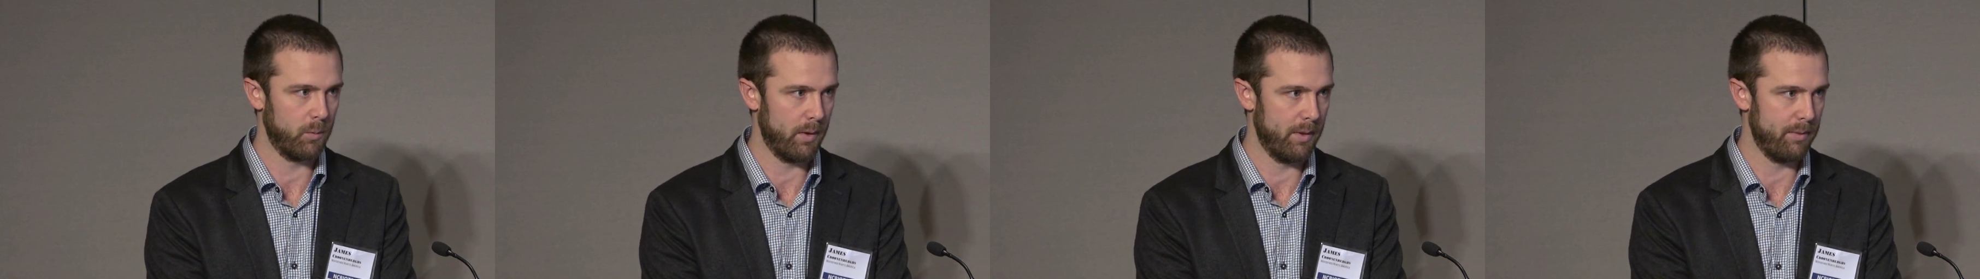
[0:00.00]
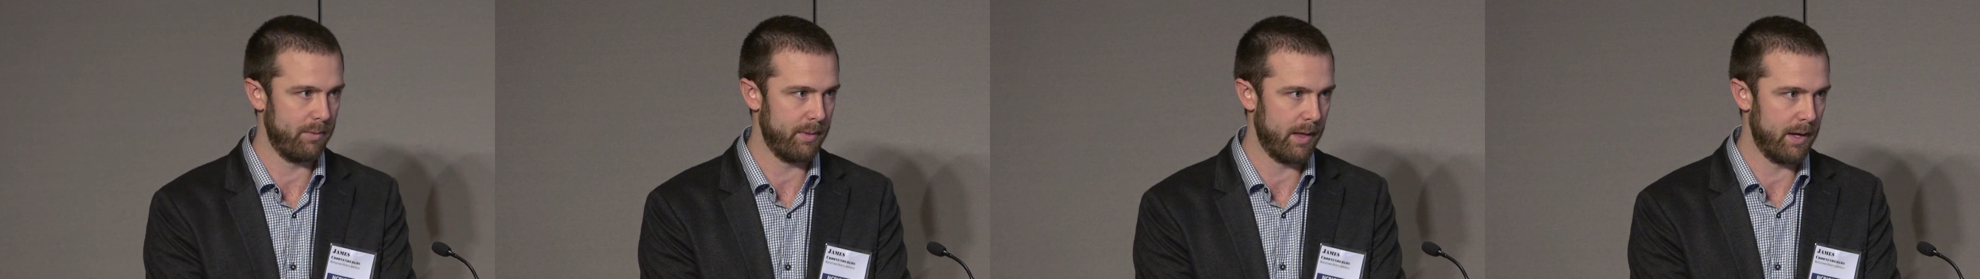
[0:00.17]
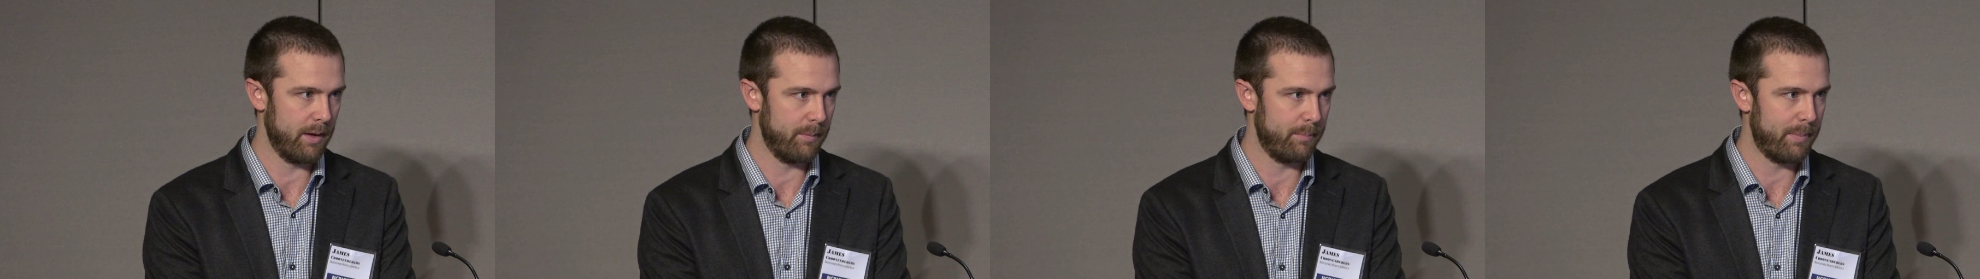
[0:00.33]

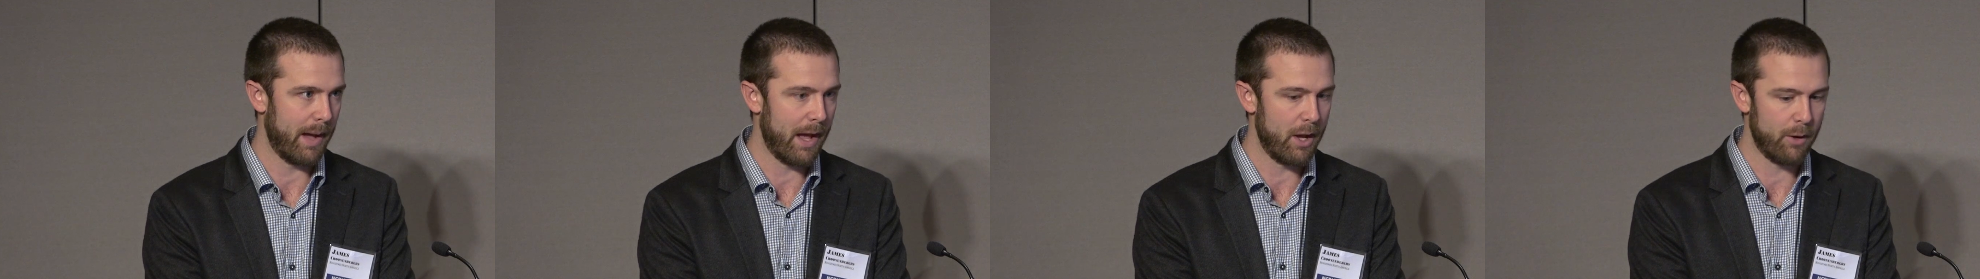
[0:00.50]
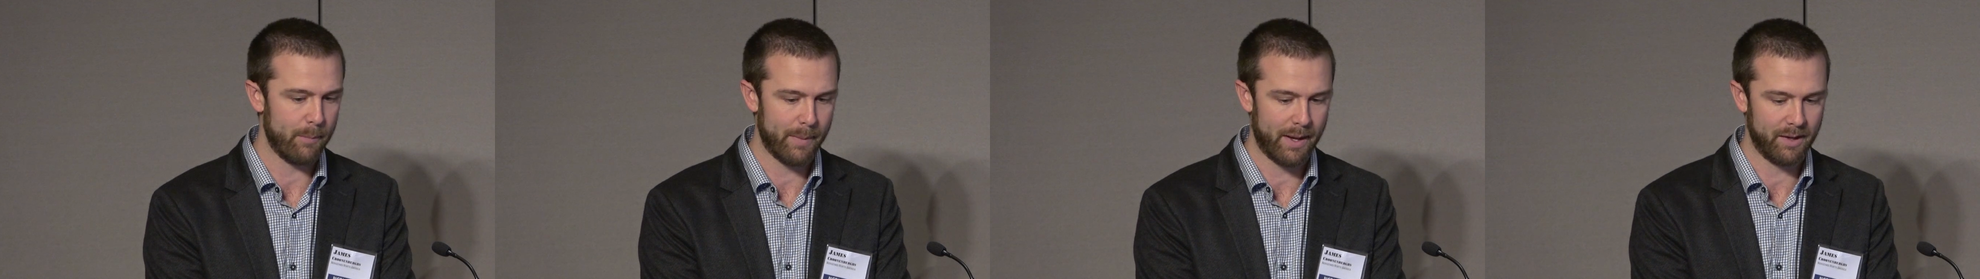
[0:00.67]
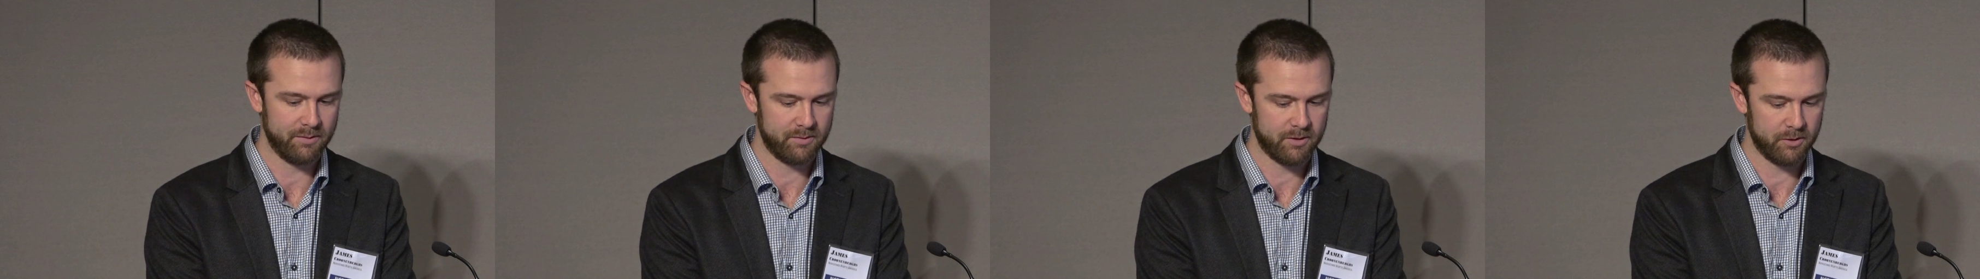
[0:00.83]
with
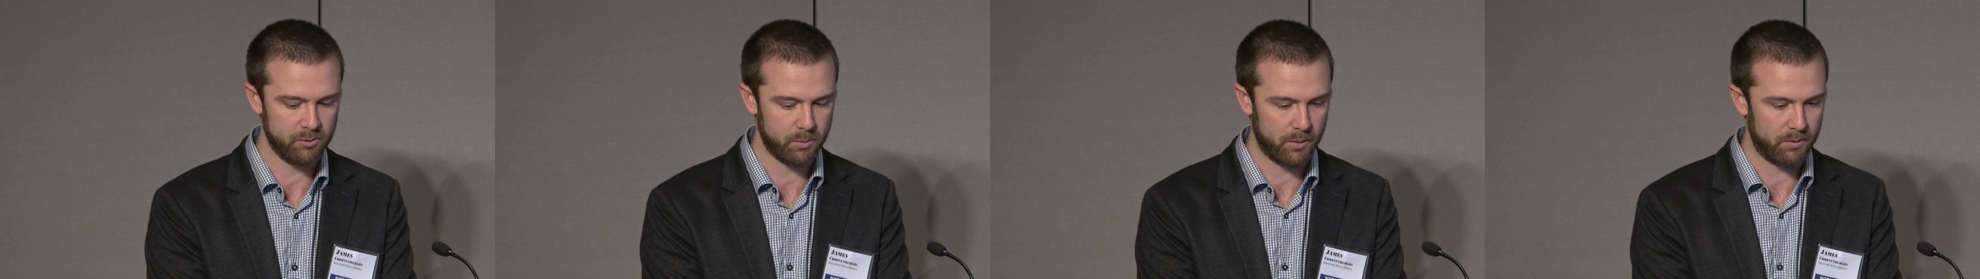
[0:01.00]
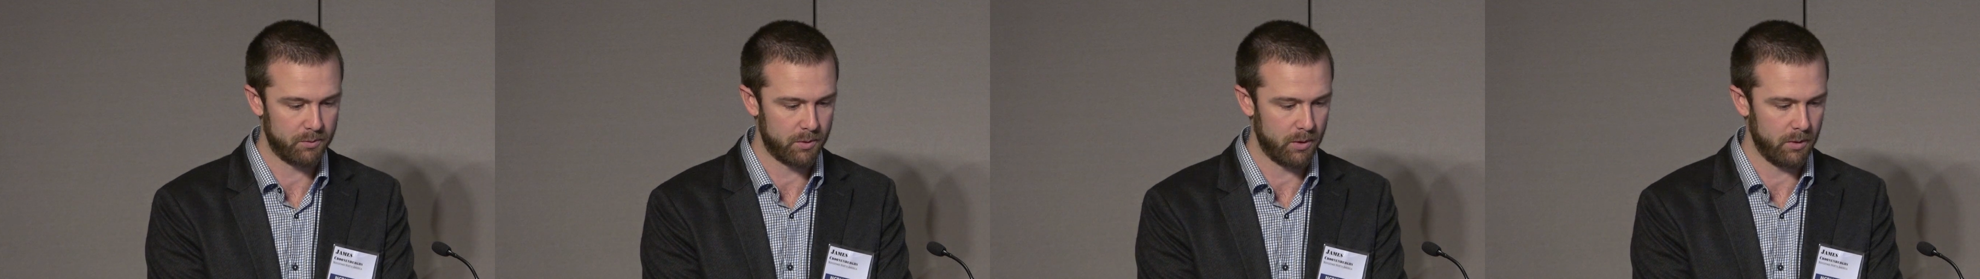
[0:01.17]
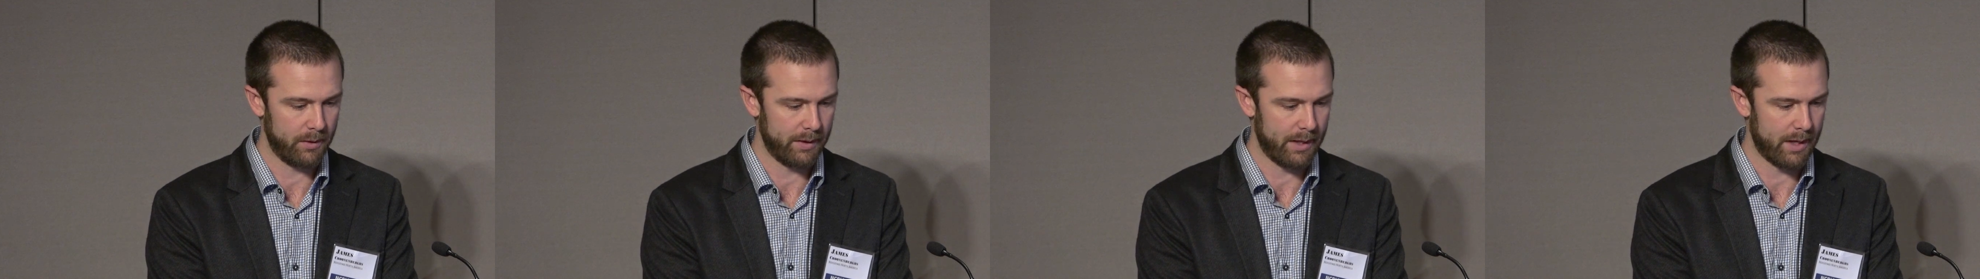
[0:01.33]
biomass as we
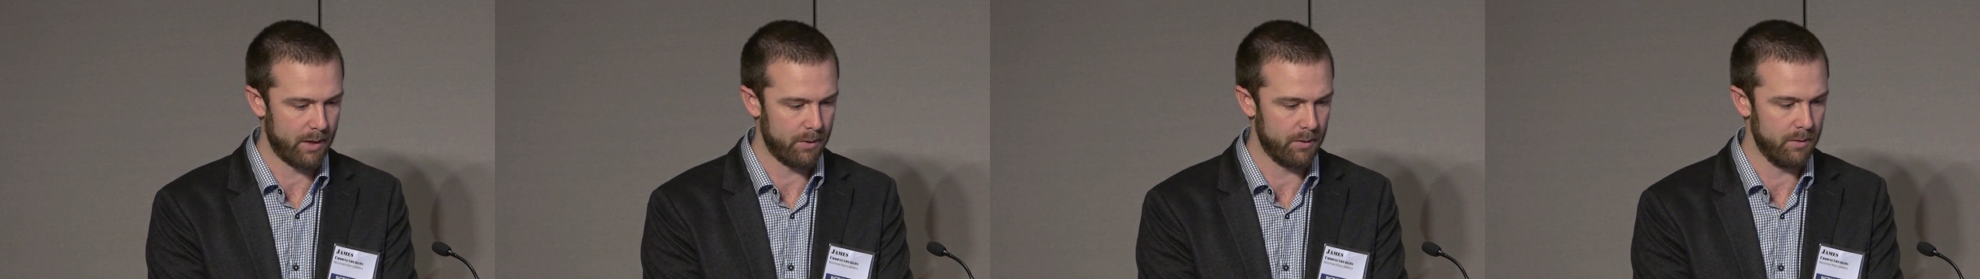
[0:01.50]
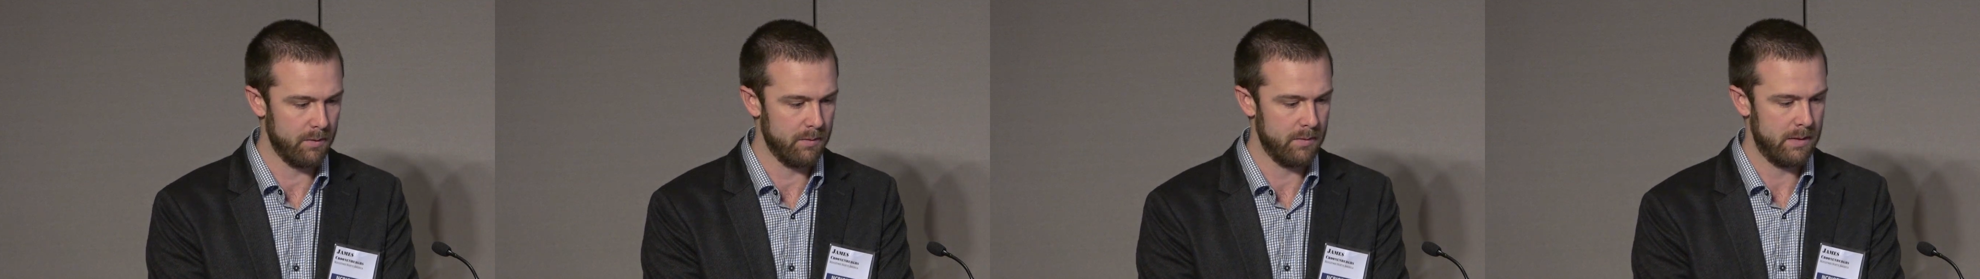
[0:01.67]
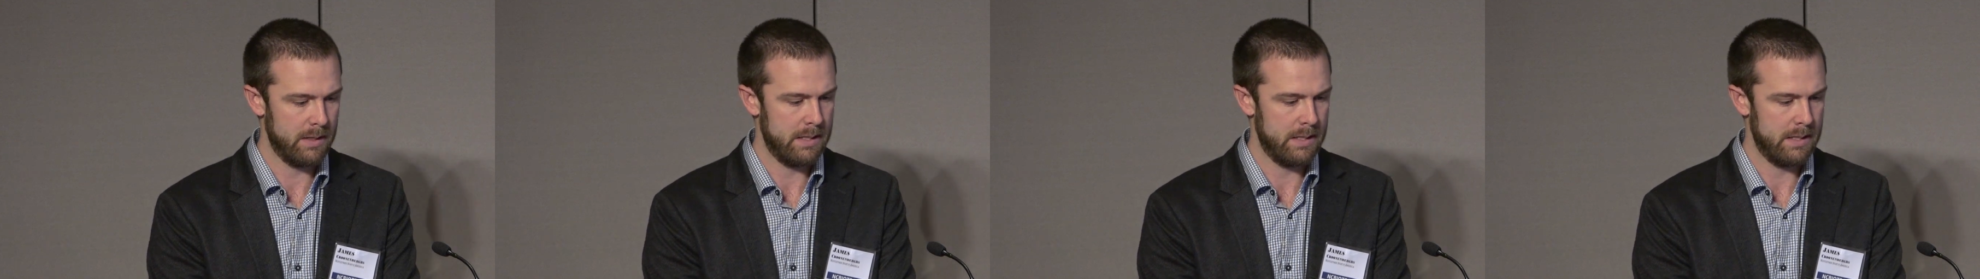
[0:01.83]
roll it out.